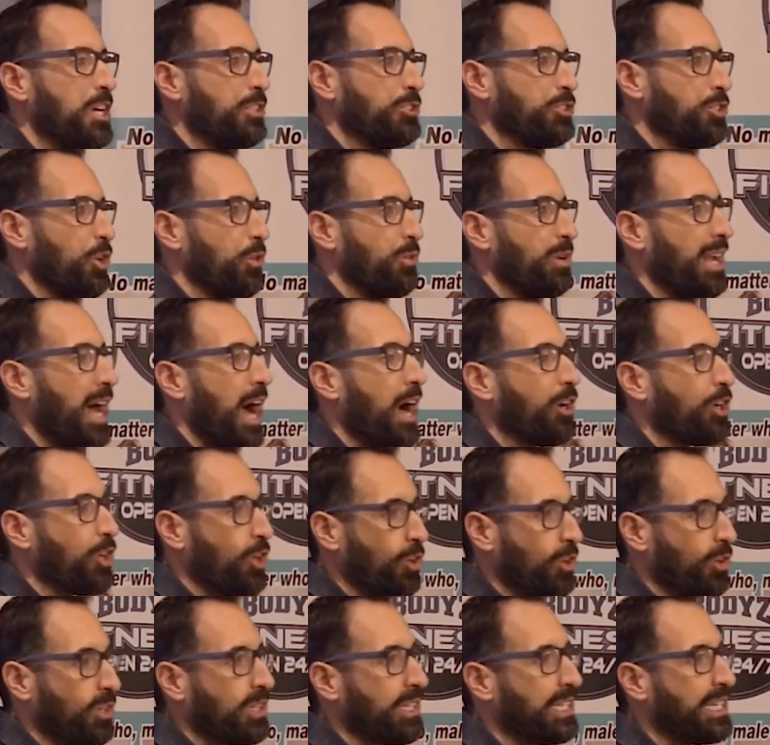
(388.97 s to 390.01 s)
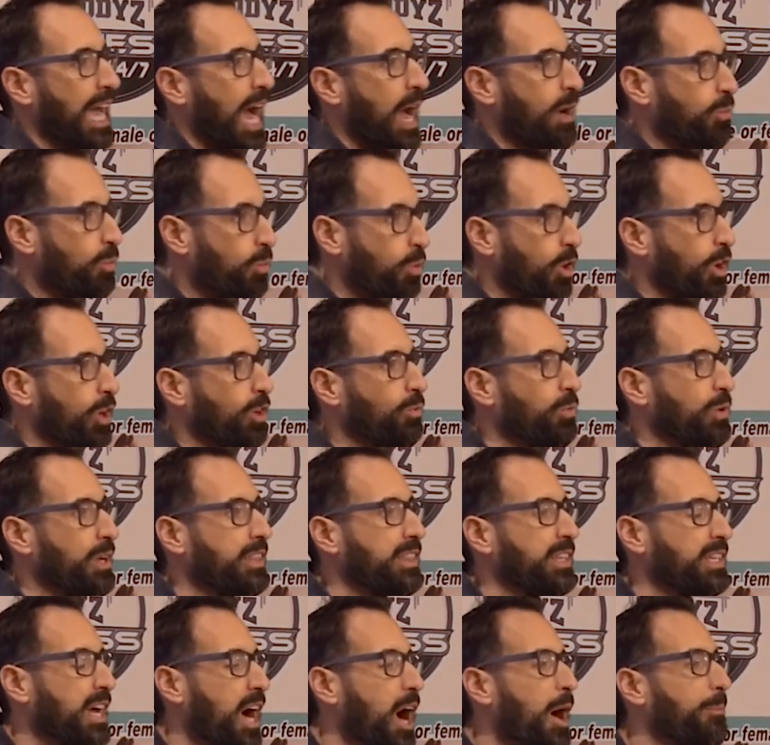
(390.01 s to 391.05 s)
So now currently I work
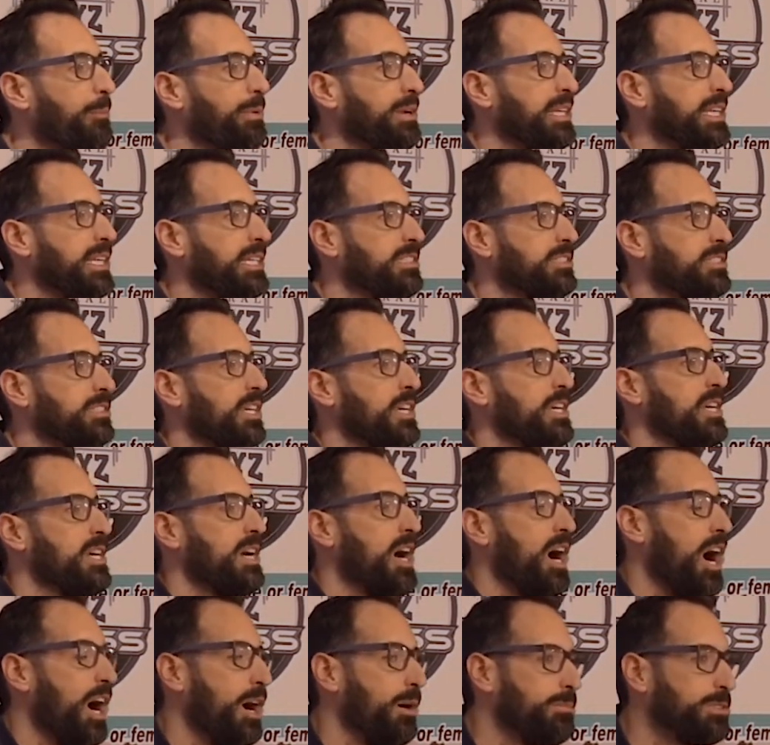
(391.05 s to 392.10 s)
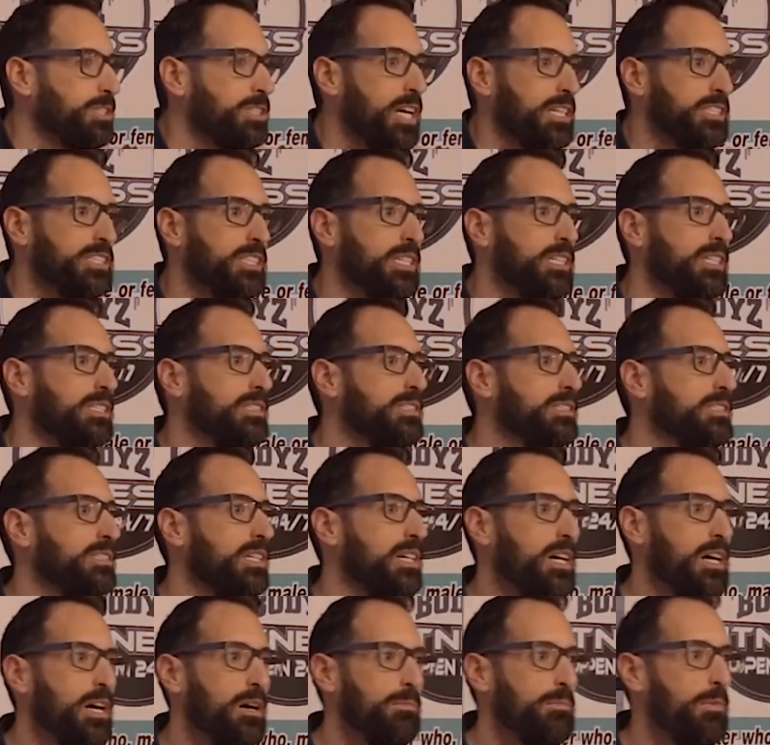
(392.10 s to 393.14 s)
with companies such as
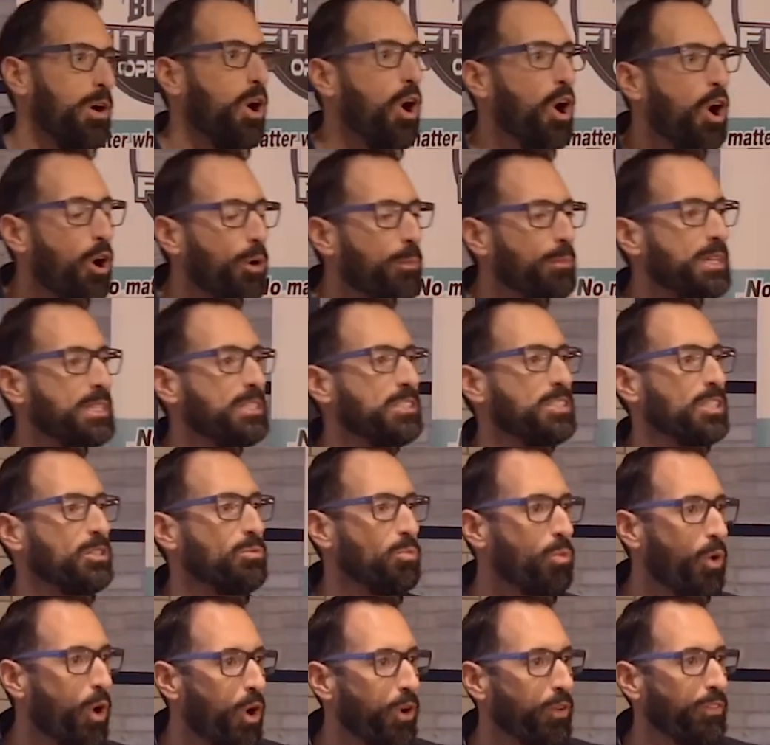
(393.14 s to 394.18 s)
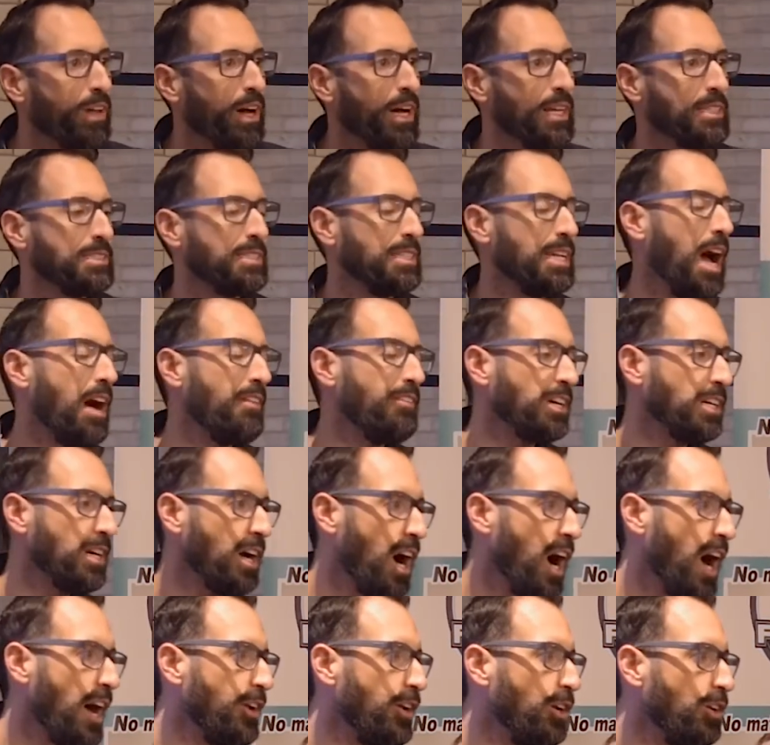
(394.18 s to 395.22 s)
almonds and walnuts and
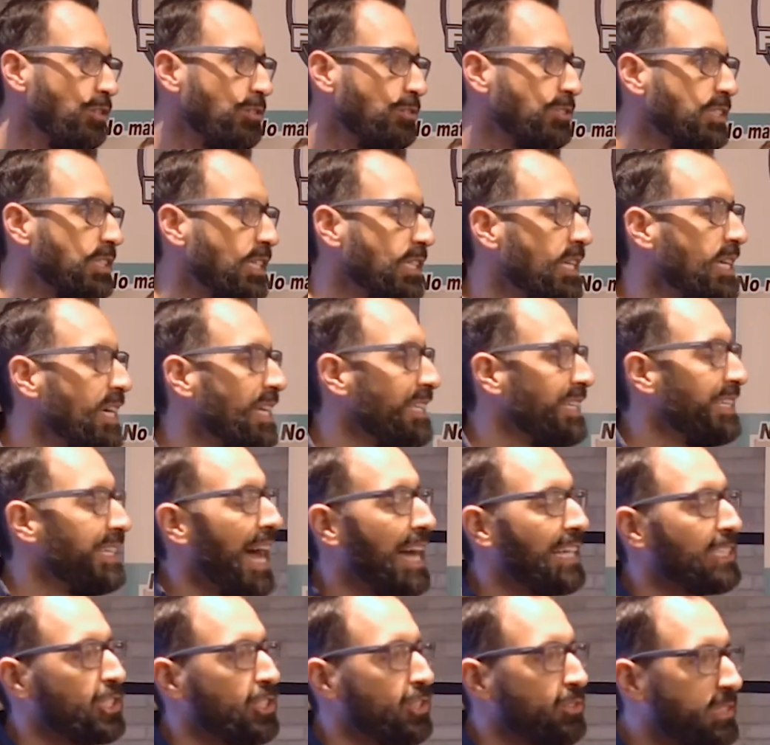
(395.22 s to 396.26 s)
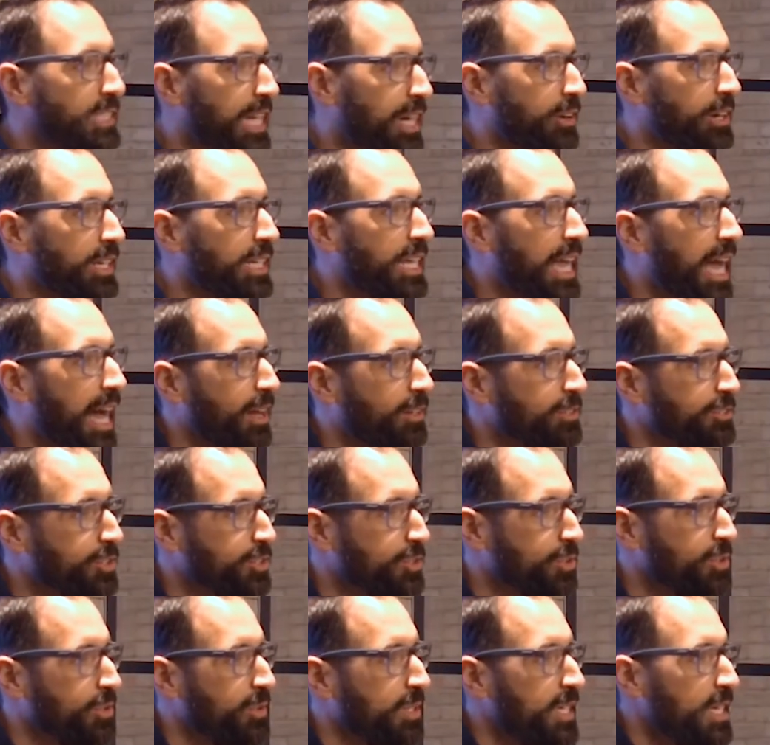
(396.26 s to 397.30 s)
avocados and the National Dairy
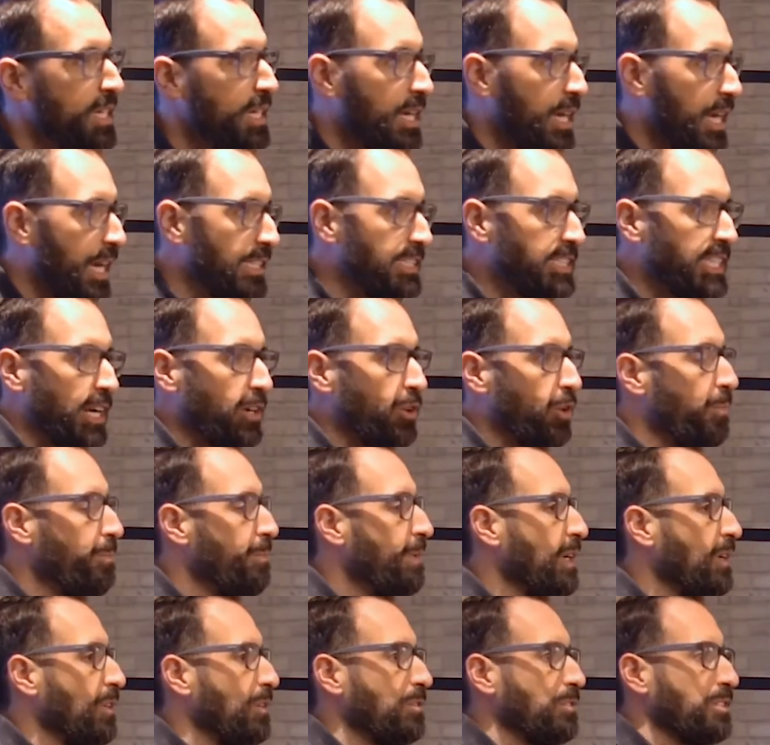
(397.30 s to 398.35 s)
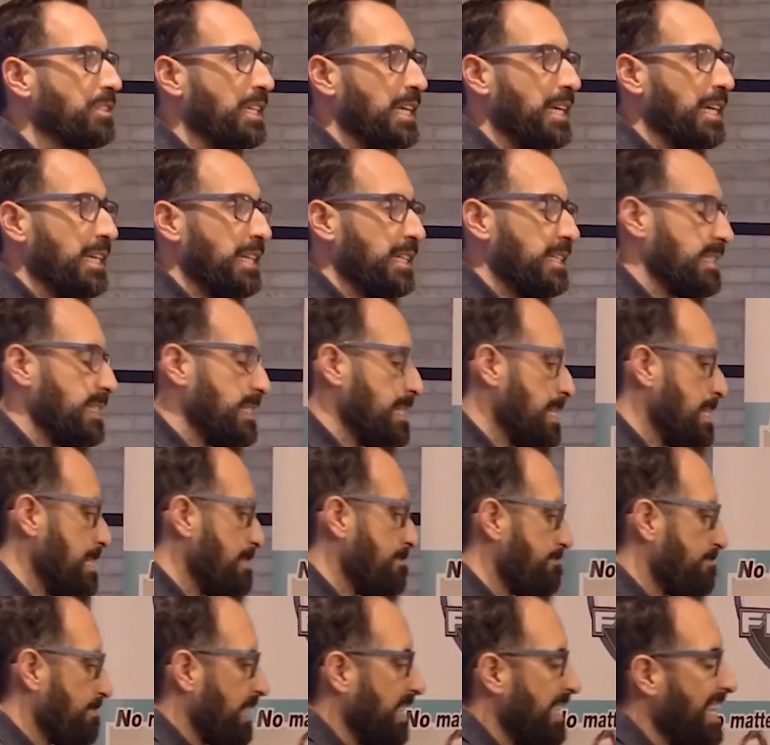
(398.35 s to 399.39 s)
Council and General Mills and
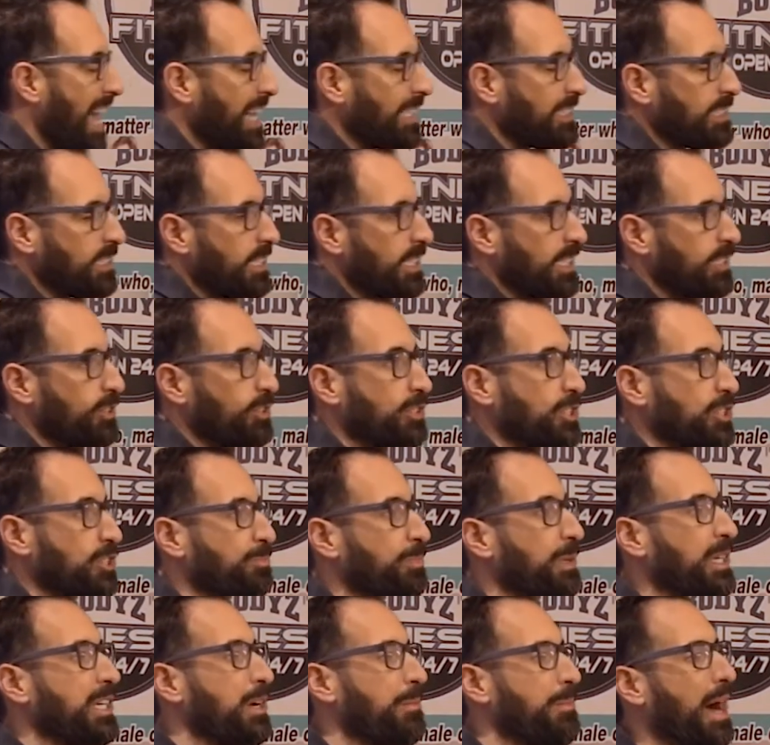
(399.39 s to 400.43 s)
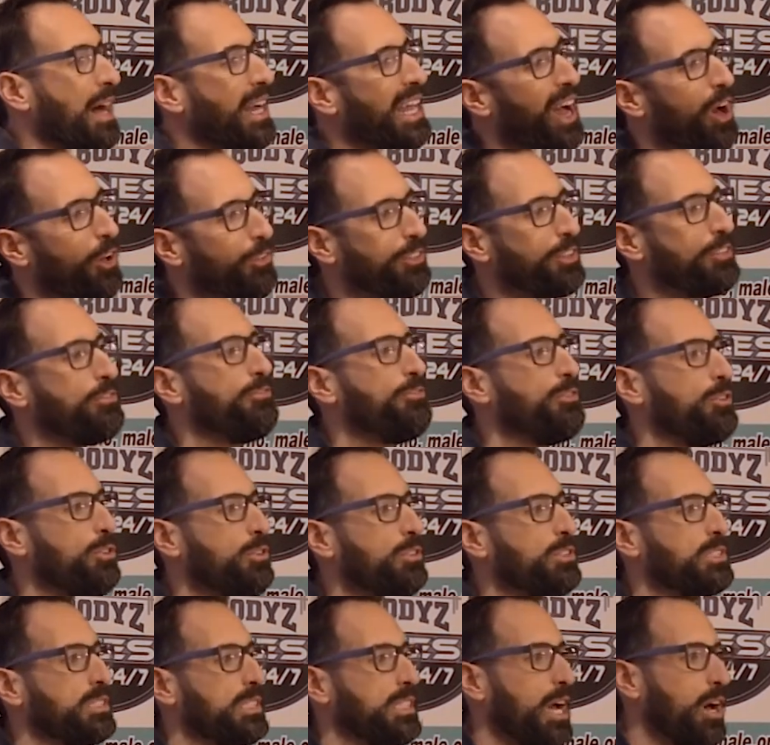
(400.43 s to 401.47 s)
Nestle to speak about healthy
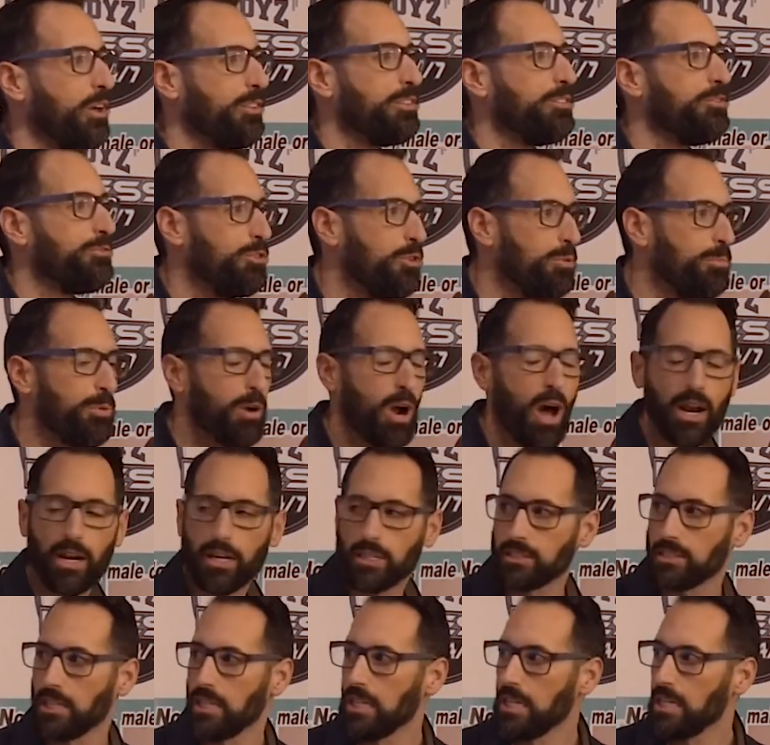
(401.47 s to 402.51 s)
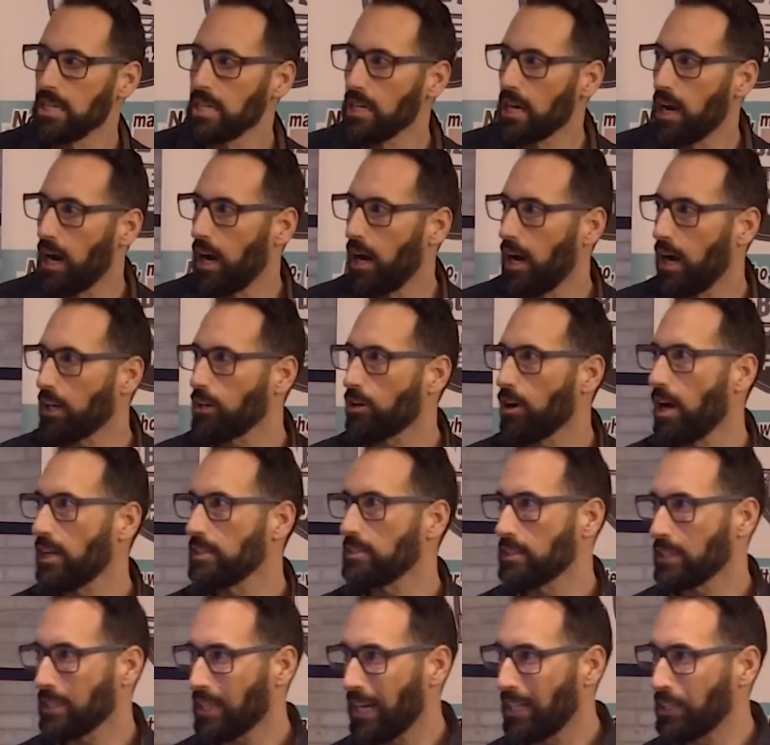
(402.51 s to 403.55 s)
foods and healthy food products
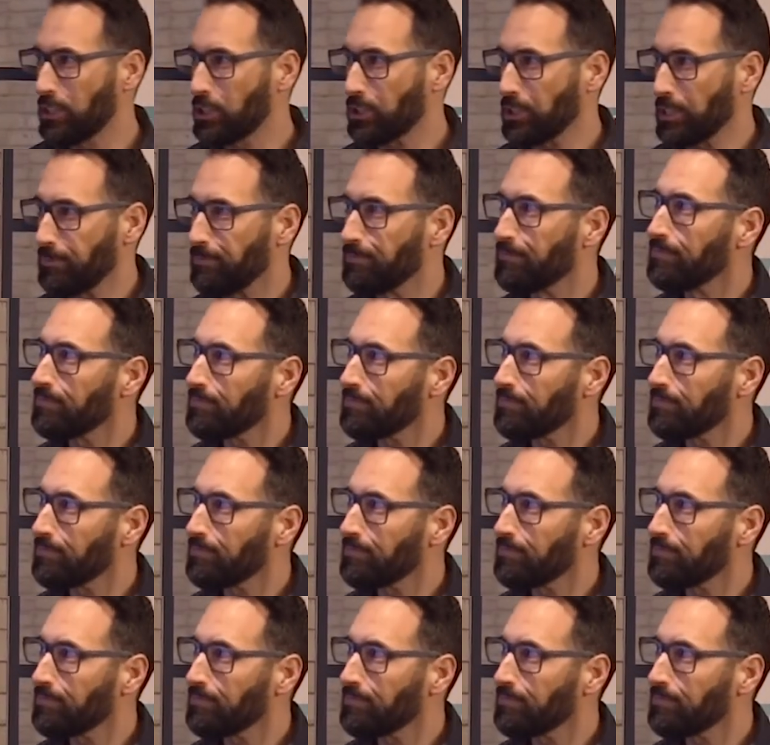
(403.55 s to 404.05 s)
across the country.